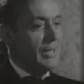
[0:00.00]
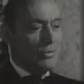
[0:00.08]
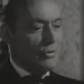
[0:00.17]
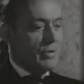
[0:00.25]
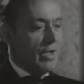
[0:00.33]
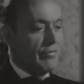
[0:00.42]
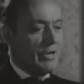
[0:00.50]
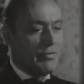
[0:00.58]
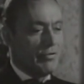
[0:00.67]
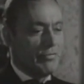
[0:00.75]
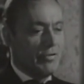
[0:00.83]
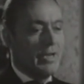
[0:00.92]
Well, you know I've
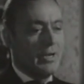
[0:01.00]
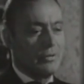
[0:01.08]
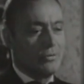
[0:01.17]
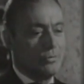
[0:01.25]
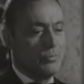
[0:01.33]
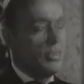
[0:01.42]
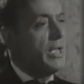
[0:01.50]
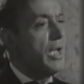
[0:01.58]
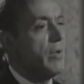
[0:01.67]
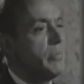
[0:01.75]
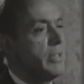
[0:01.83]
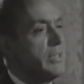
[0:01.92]
never failed to pay
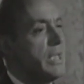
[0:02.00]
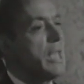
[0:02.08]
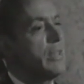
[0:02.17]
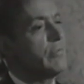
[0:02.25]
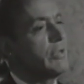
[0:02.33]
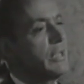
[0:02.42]
up at the end